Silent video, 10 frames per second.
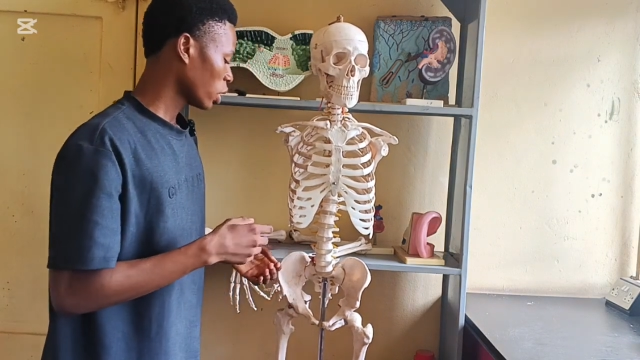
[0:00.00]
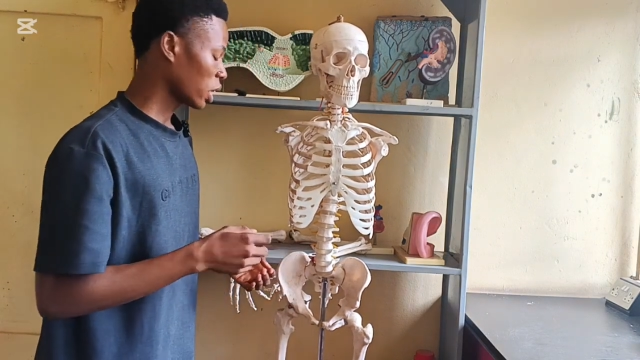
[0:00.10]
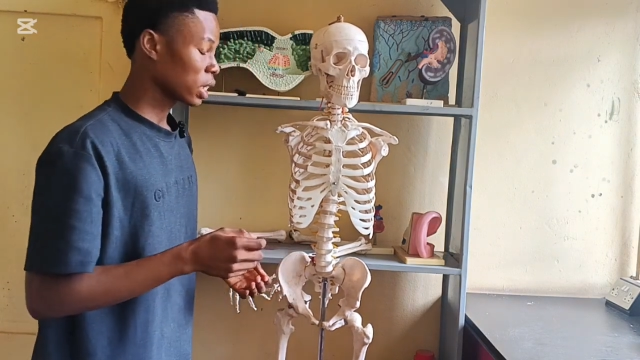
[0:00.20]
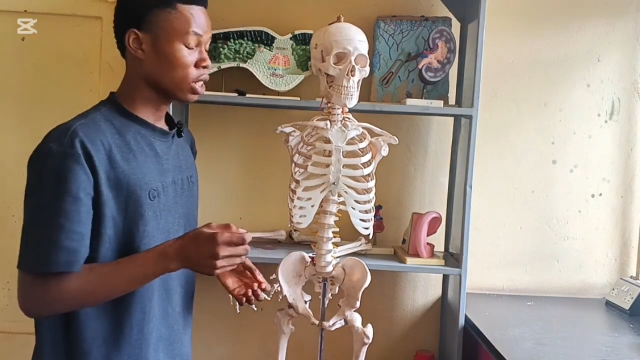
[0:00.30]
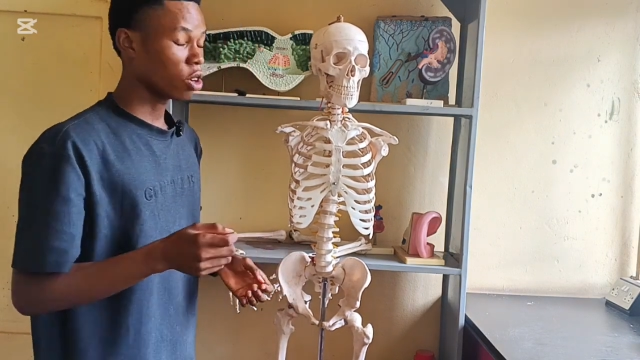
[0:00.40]
I
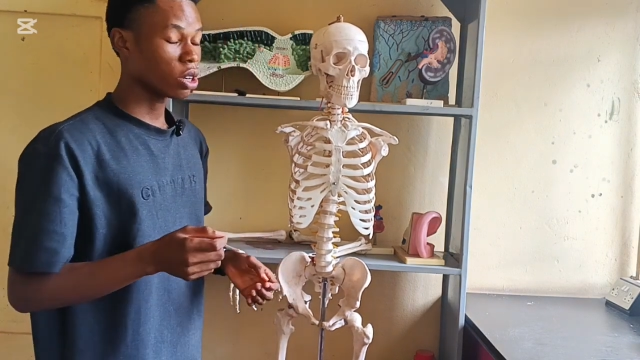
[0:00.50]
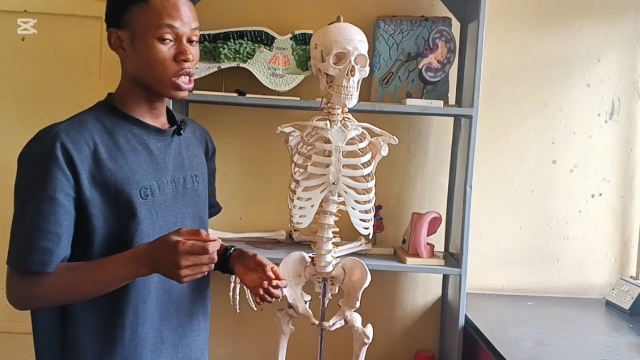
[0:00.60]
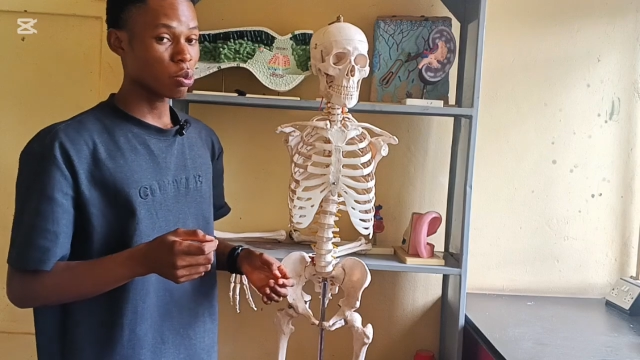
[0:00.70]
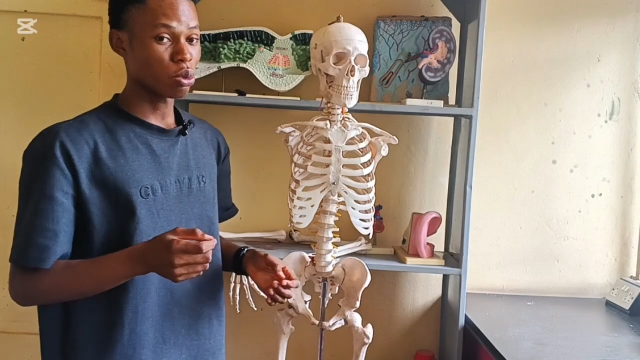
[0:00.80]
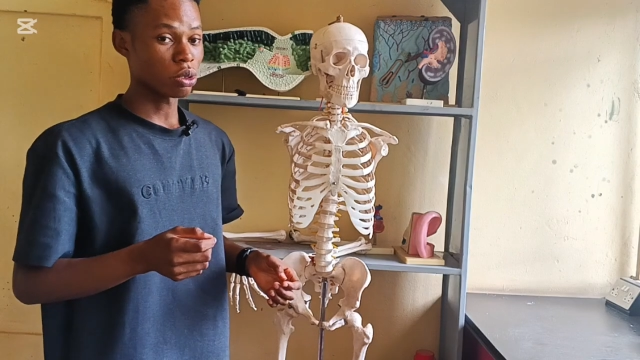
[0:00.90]
said the
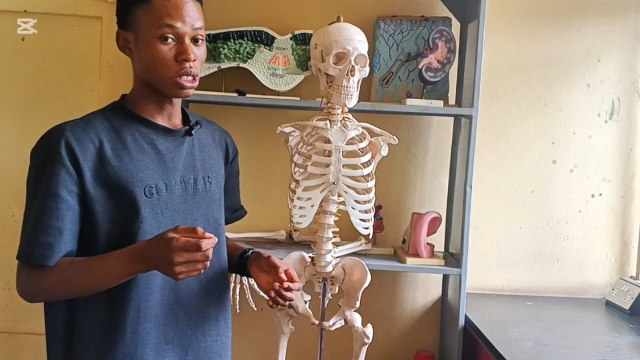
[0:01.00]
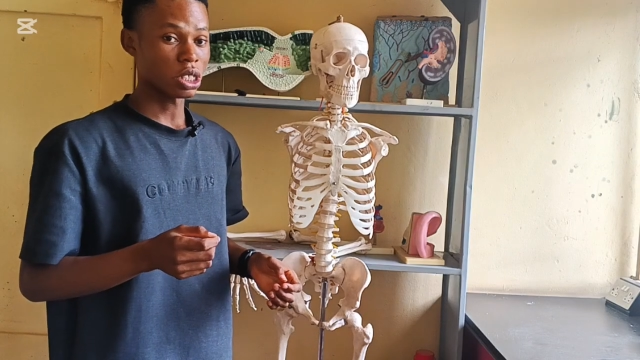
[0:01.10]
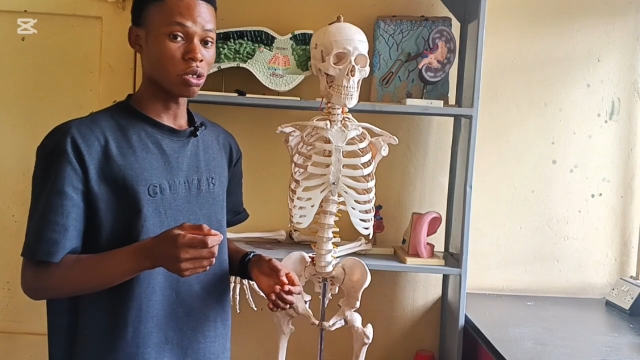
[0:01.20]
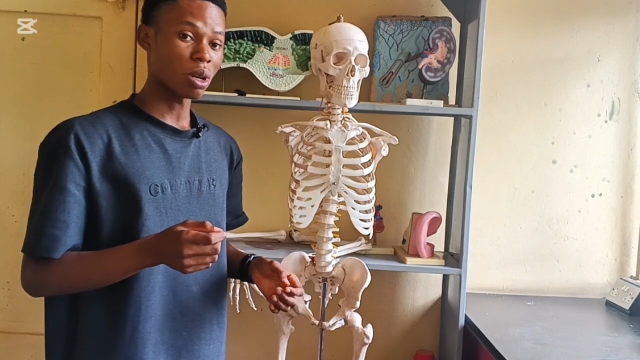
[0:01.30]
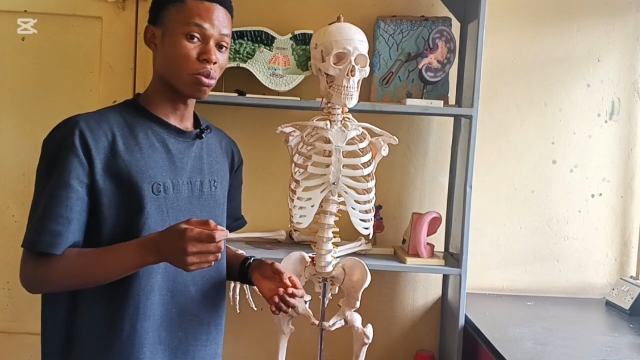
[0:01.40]
longest bone in
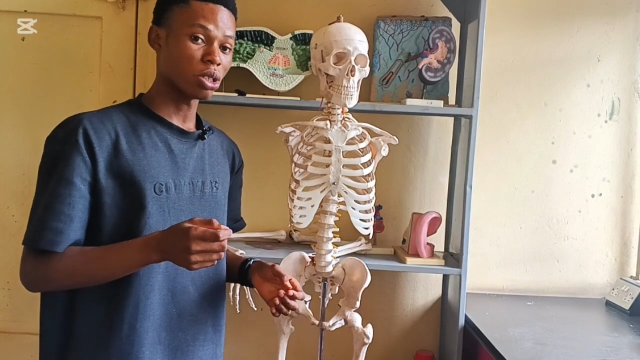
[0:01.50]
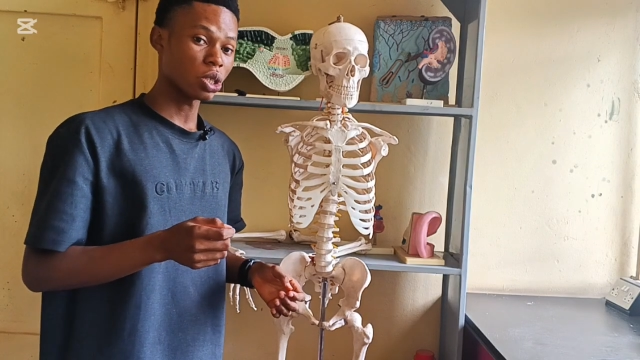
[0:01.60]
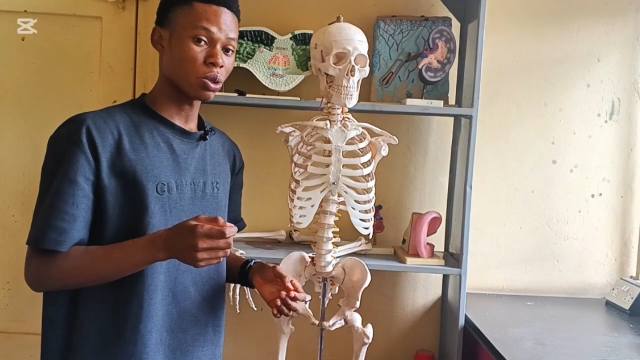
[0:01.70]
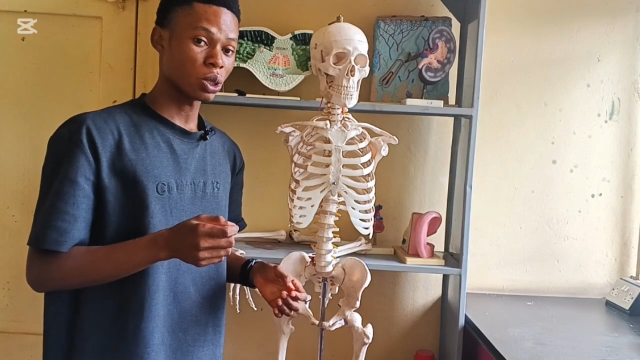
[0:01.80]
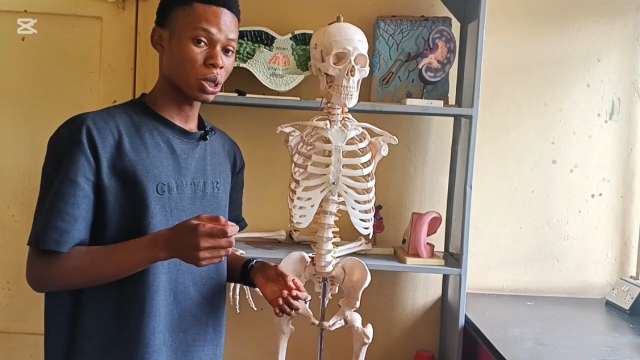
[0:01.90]
the human body
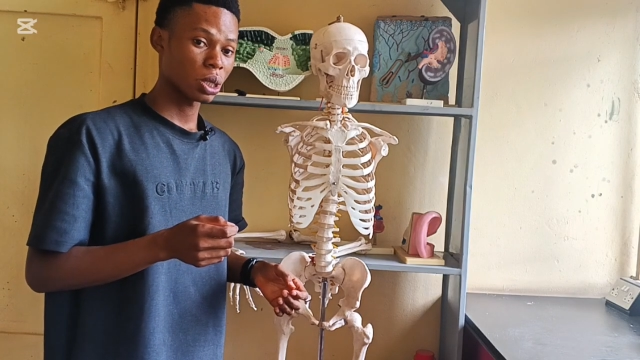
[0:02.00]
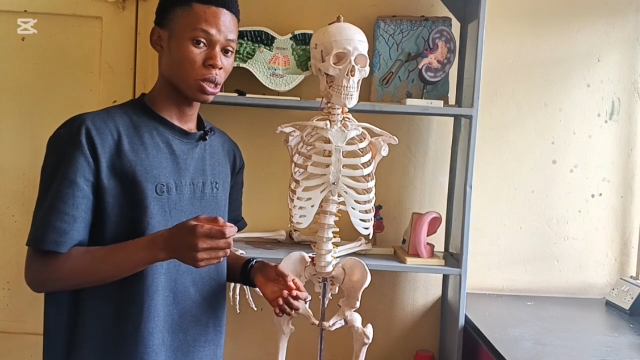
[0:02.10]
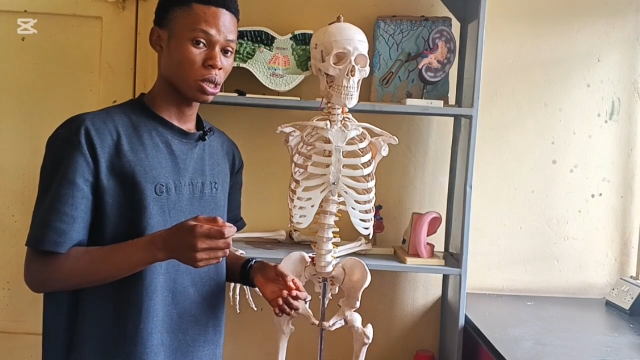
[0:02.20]
is what?